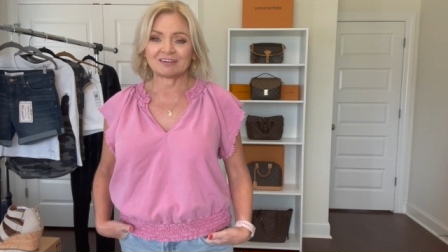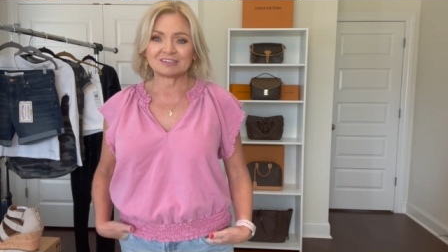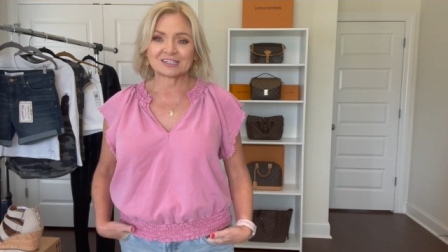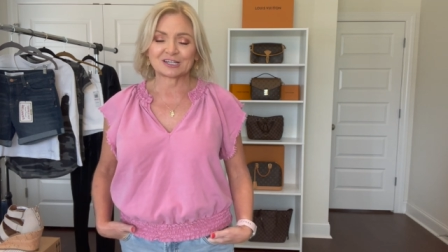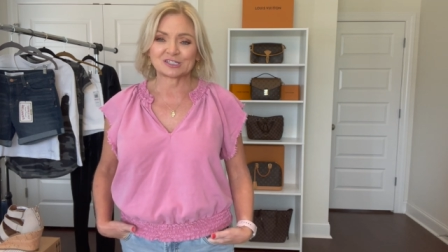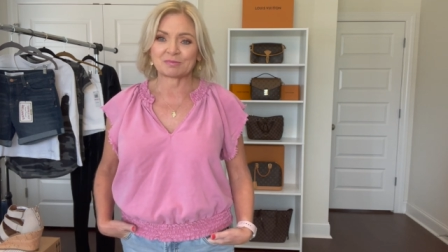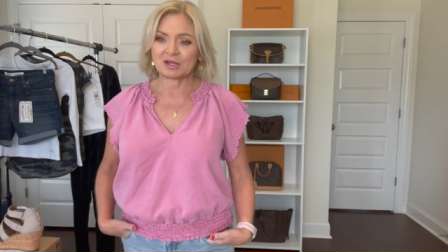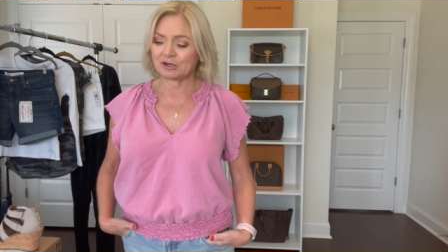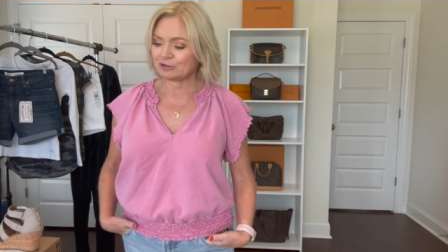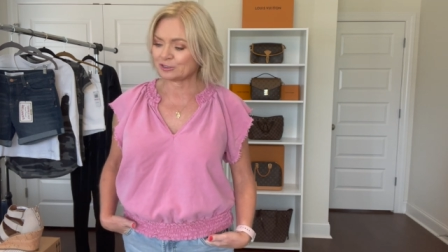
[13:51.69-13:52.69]
I've just got some
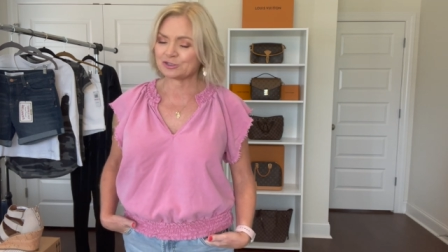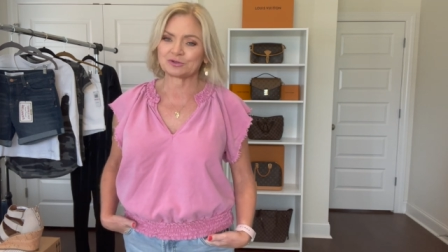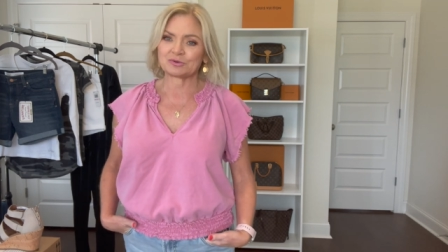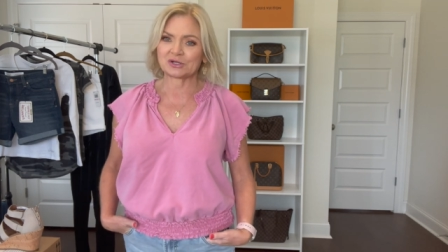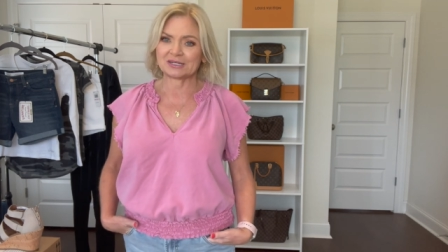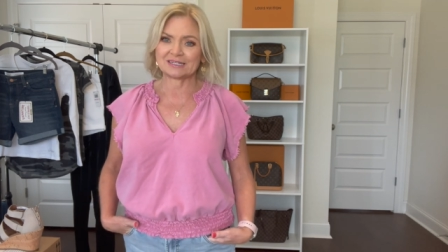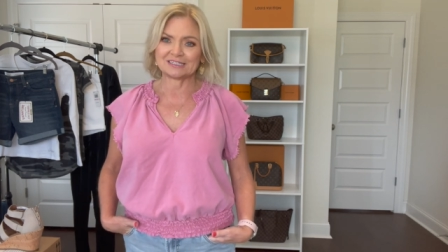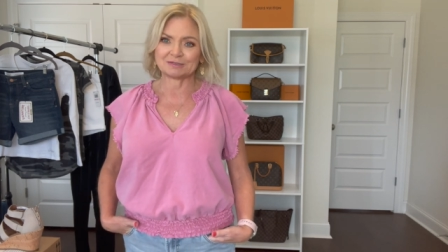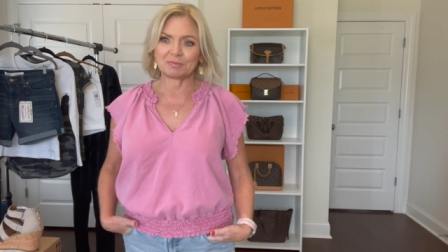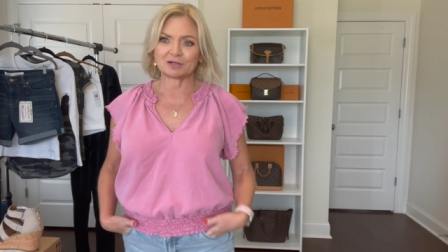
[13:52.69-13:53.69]
errands to run
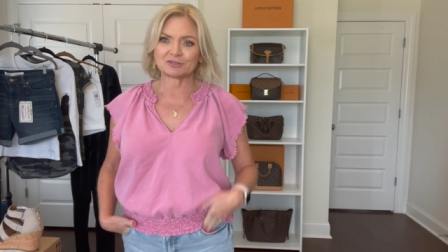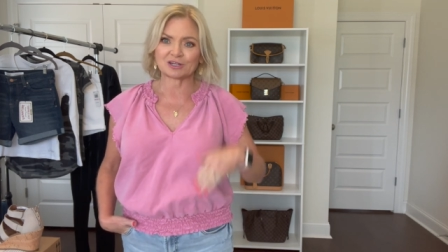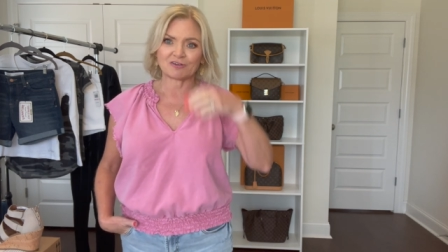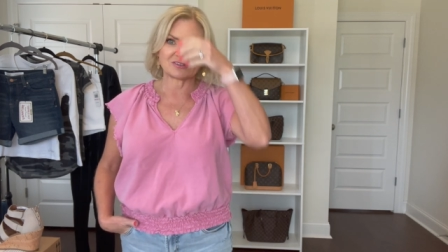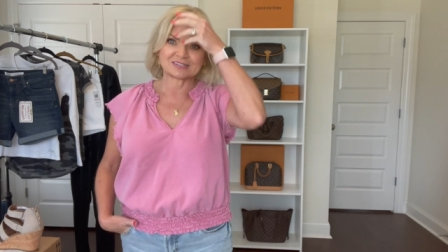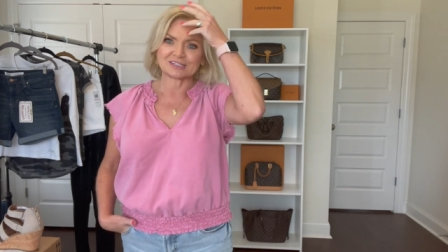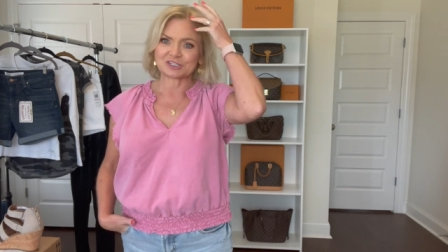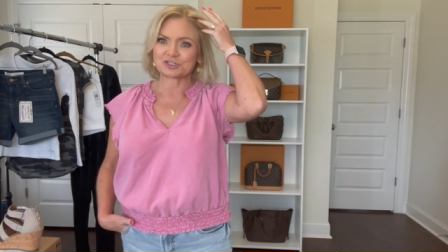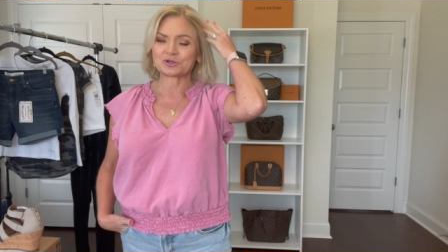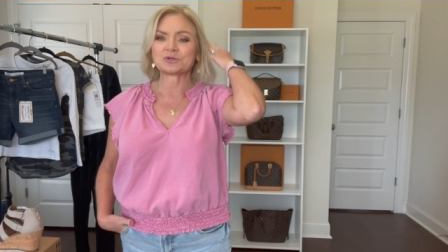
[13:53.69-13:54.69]
and post office and
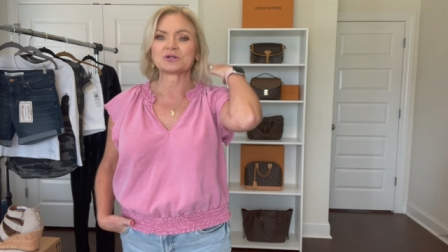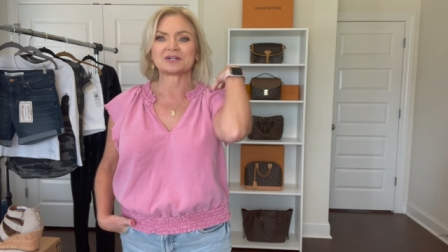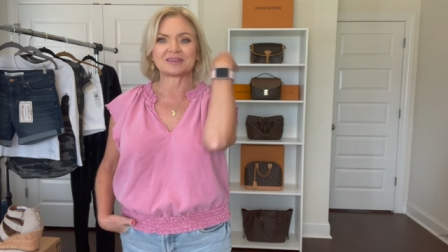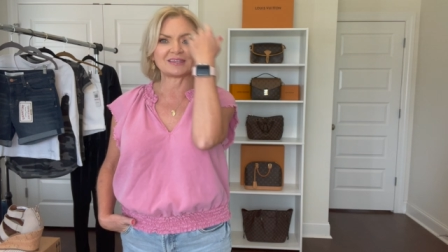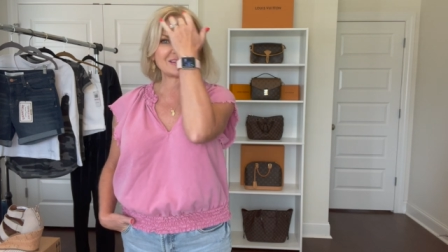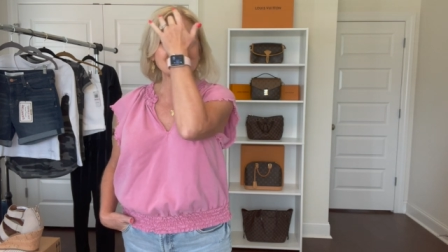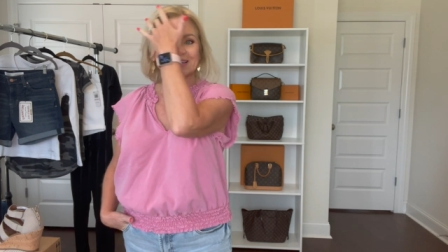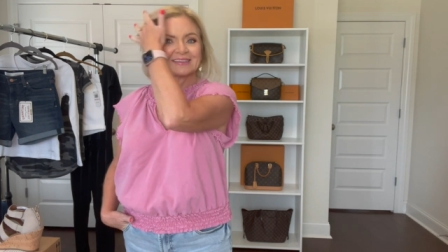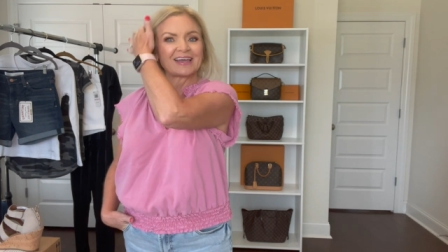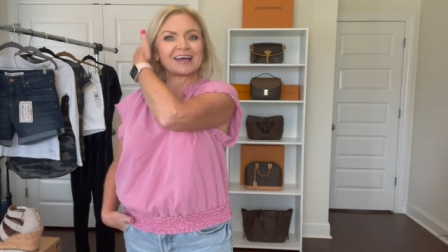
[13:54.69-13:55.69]
store and things
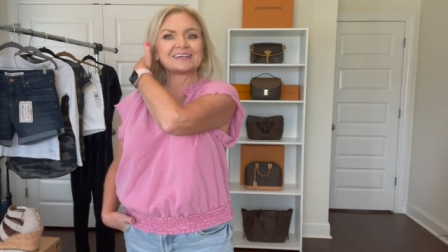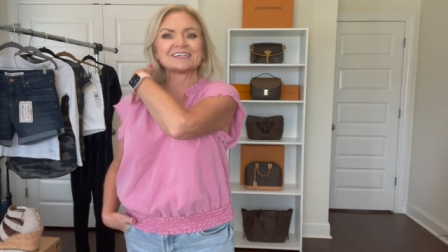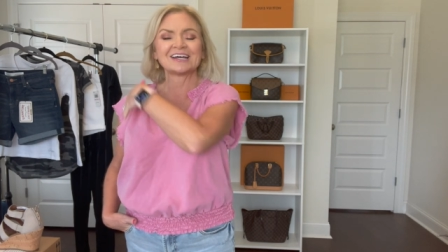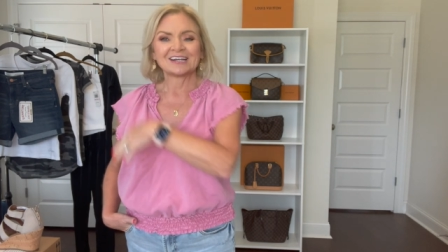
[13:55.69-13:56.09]
like that.